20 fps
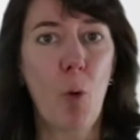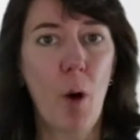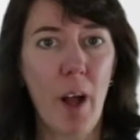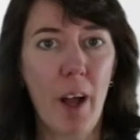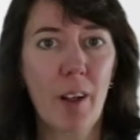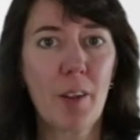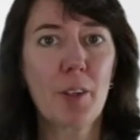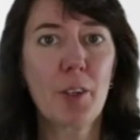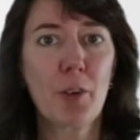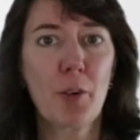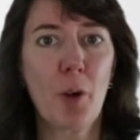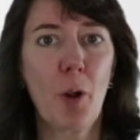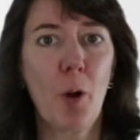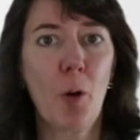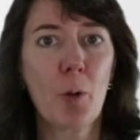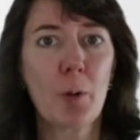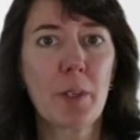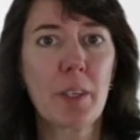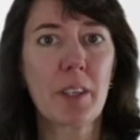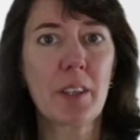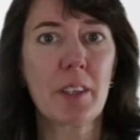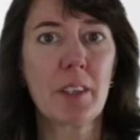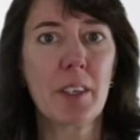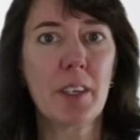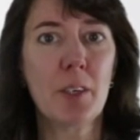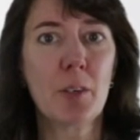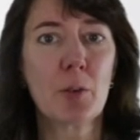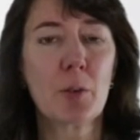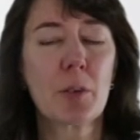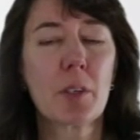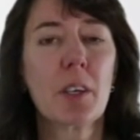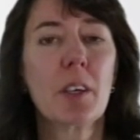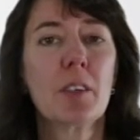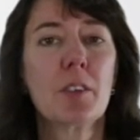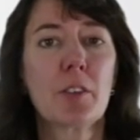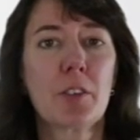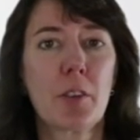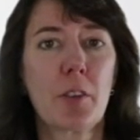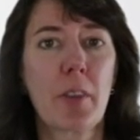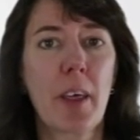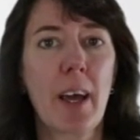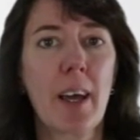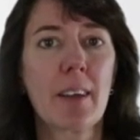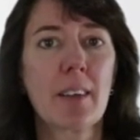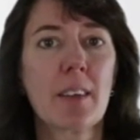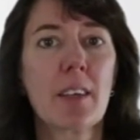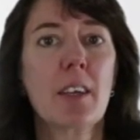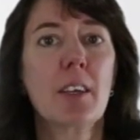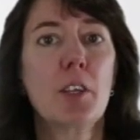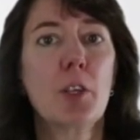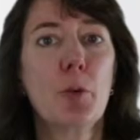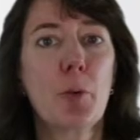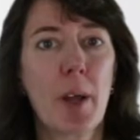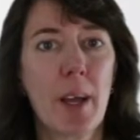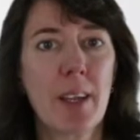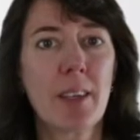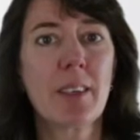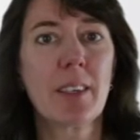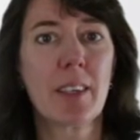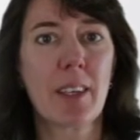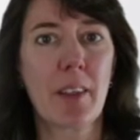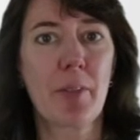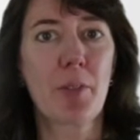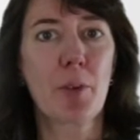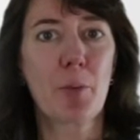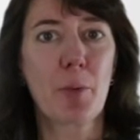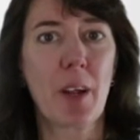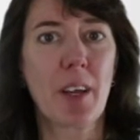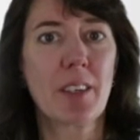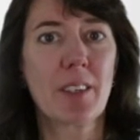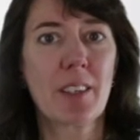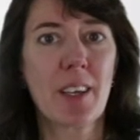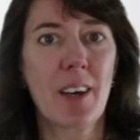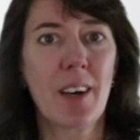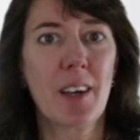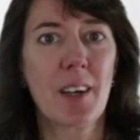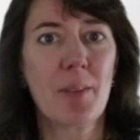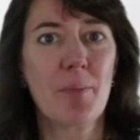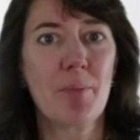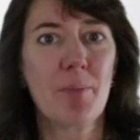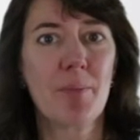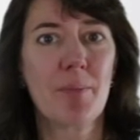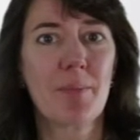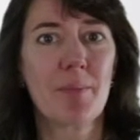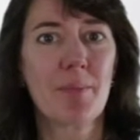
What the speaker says: while you're holding the note so that you end it at the right time.